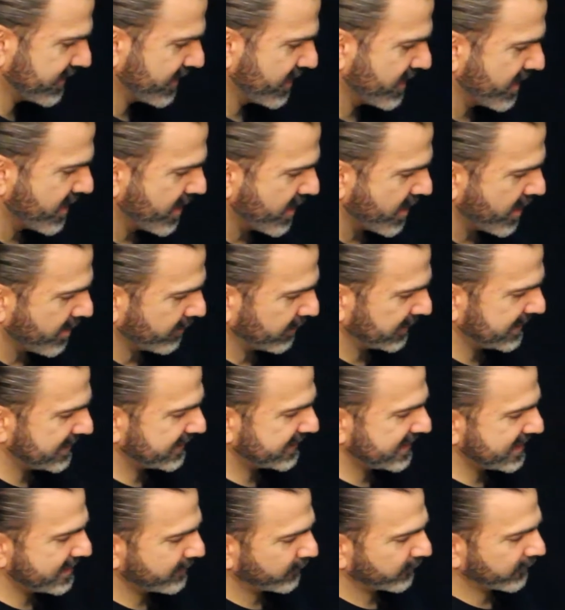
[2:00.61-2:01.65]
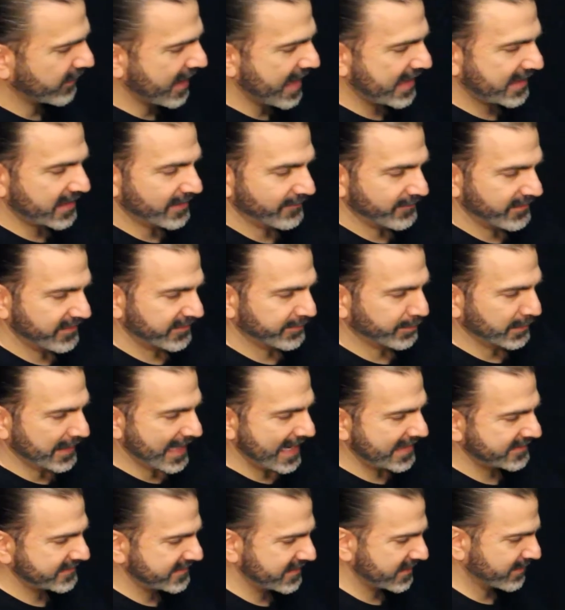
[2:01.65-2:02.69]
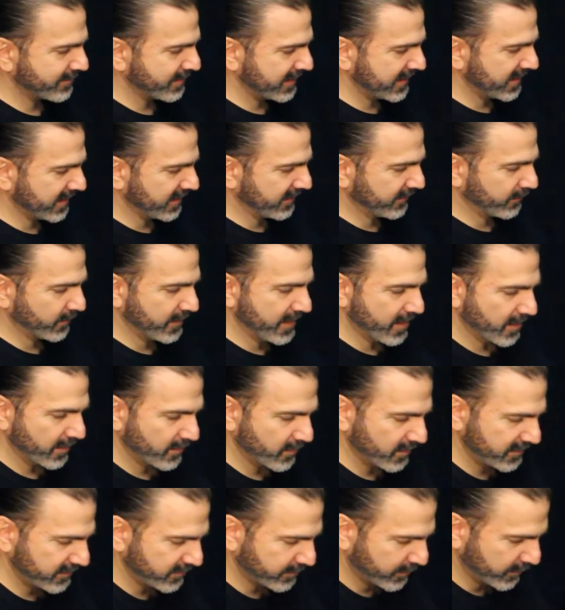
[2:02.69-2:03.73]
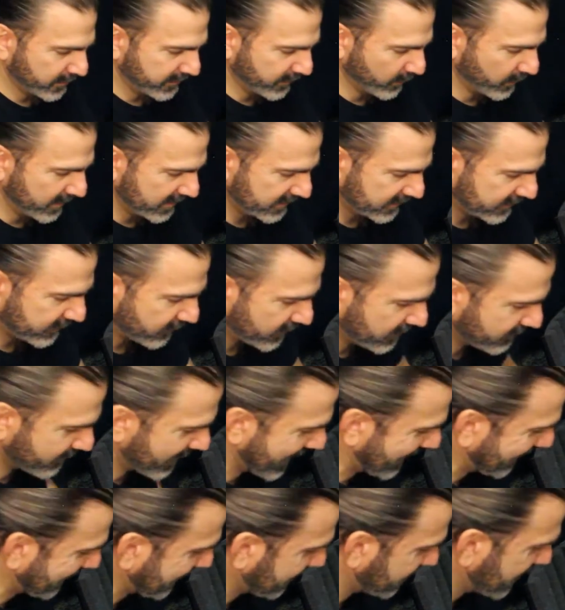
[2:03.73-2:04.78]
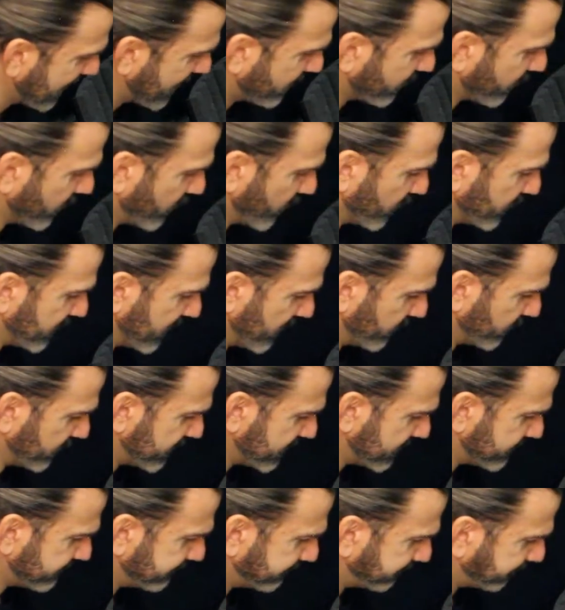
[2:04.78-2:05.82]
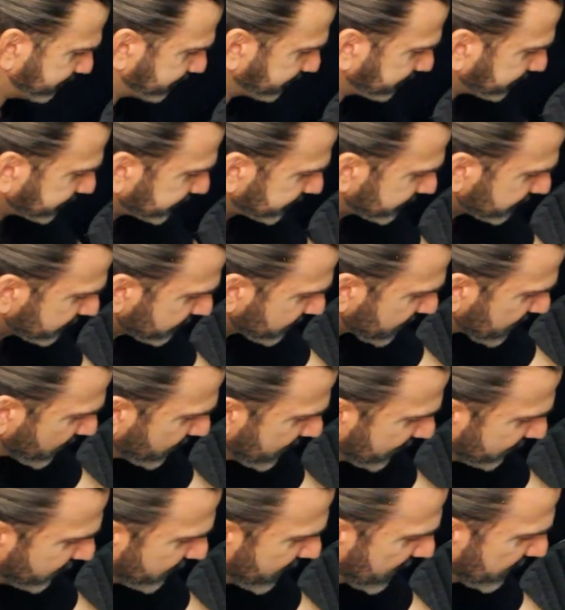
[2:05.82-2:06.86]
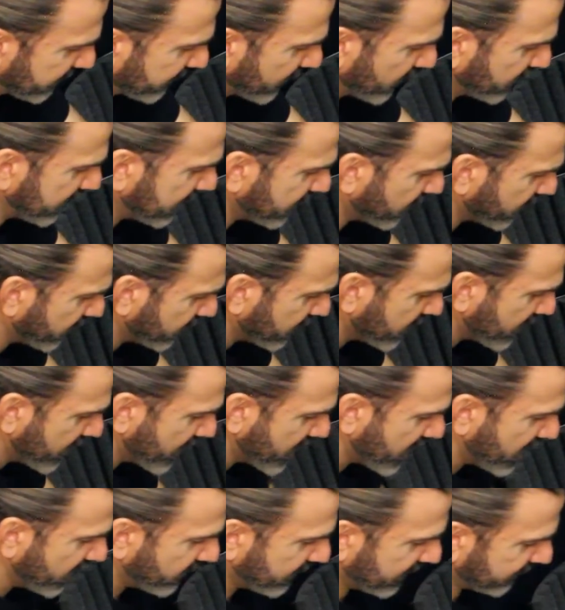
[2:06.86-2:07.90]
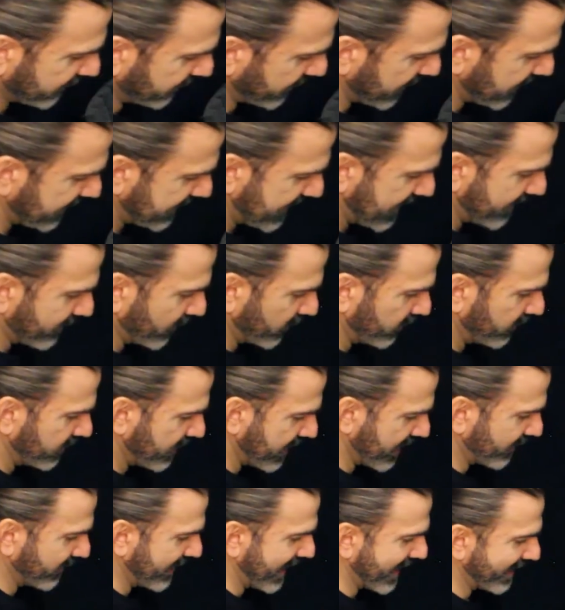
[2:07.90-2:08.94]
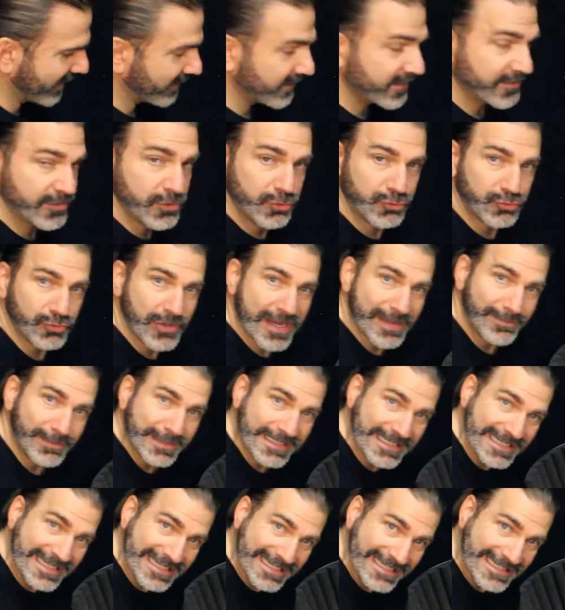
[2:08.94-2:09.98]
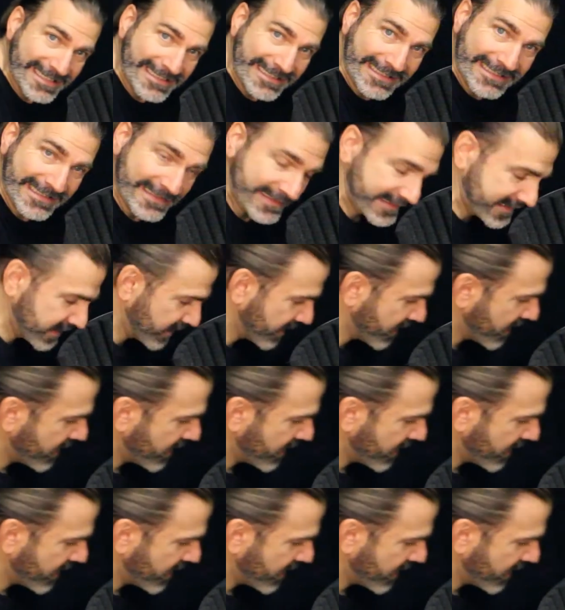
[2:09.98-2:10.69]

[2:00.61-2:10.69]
Please keep track of this plastic because we are going to put the windscreen back in that when we're done with it. We have the microphone here, we have the mic cable, and we have the trapeze.